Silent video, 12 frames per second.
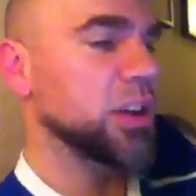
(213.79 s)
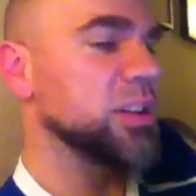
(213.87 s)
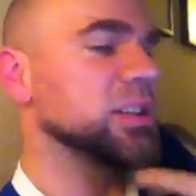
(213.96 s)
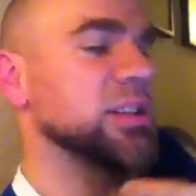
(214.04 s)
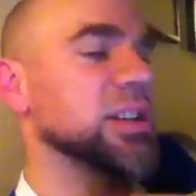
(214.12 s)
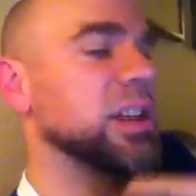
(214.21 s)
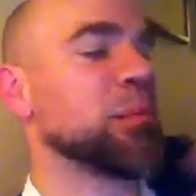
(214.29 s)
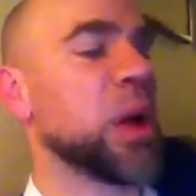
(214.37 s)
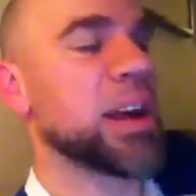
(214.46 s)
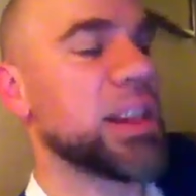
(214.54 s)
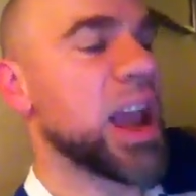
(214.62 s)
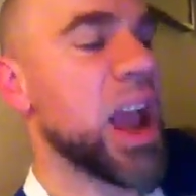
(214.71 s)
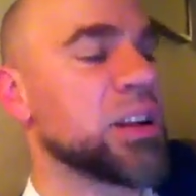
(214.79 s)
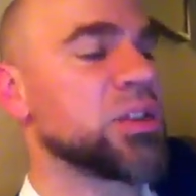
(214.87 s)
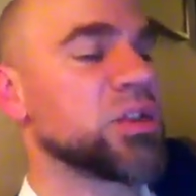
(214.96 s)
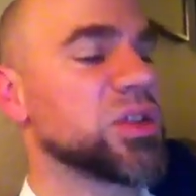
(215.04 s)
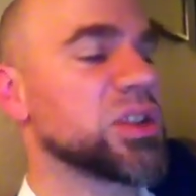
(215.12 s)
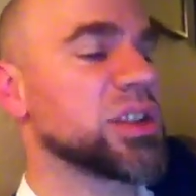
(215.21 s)
It's just like, and by the end
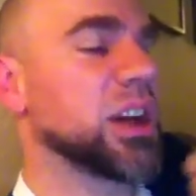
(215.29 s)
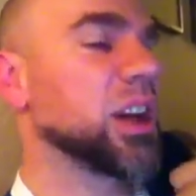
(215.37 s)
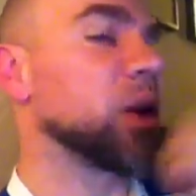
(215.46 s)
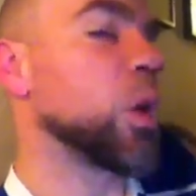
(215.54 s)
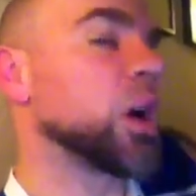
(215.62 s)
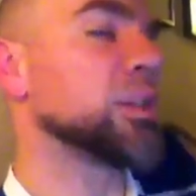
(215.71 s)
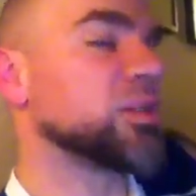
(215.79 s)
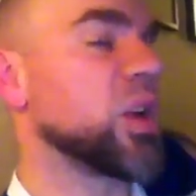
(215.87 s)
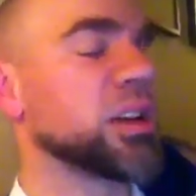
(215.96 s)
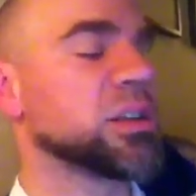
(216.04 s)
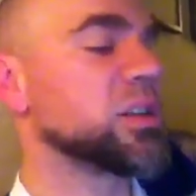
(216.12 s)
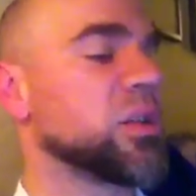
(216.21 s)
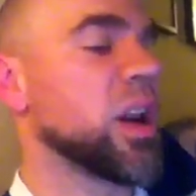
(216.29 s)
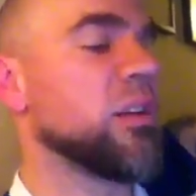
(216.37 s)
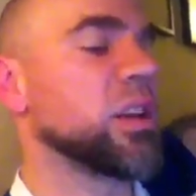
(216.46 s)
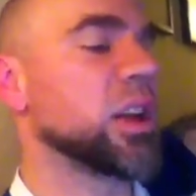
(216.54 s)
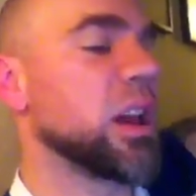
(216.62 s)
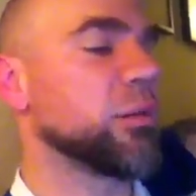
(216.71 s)
you're just like, well, so I just don't
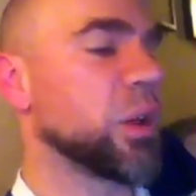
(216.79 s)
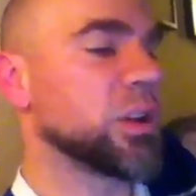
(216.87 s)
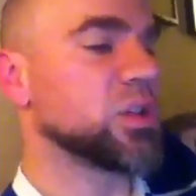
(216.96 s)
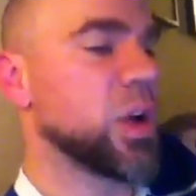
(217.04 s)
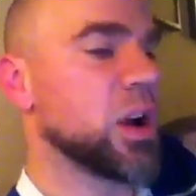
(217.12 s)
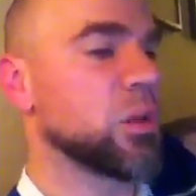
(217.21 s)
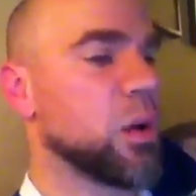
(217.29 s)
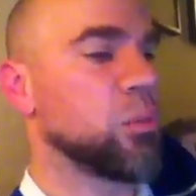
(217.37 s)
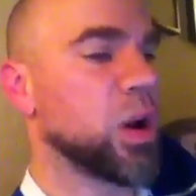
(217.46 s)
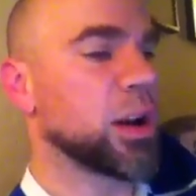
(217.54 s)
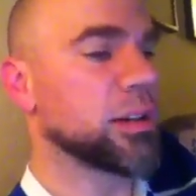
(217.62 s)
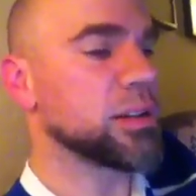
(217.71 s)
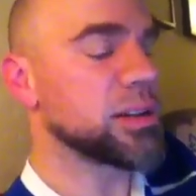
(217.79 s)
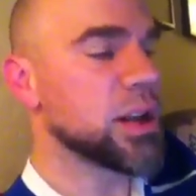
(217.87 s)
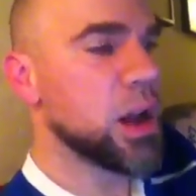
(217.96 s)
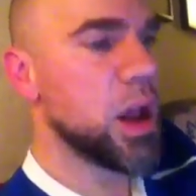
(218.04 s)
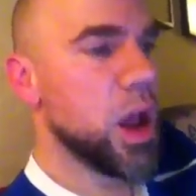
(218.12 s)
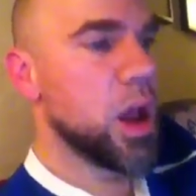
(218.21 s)
have any gay friends. So how do I break this?
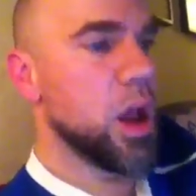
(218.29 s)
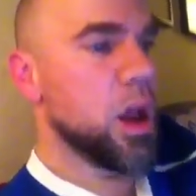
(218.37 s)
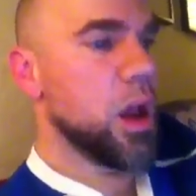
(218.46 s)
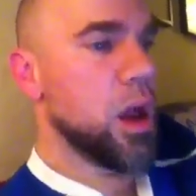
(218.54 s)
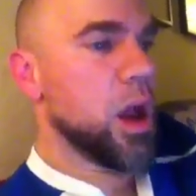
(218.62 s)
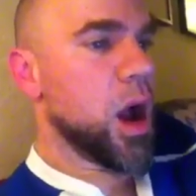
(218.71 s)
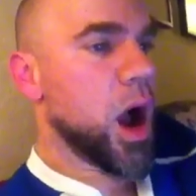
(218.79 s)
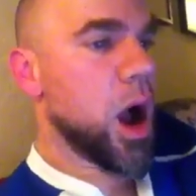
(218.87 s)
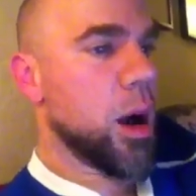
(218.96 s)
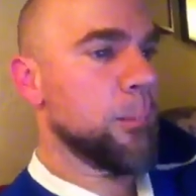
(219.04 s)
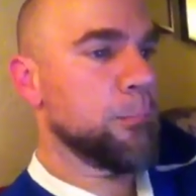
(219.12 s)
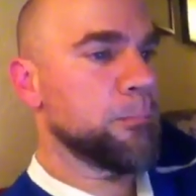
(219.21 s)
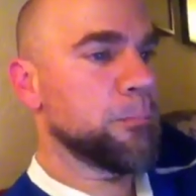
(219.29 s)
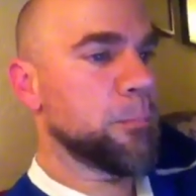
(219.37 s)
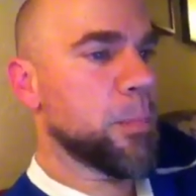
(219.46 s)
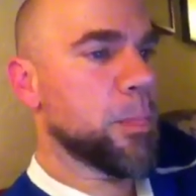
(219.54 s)
In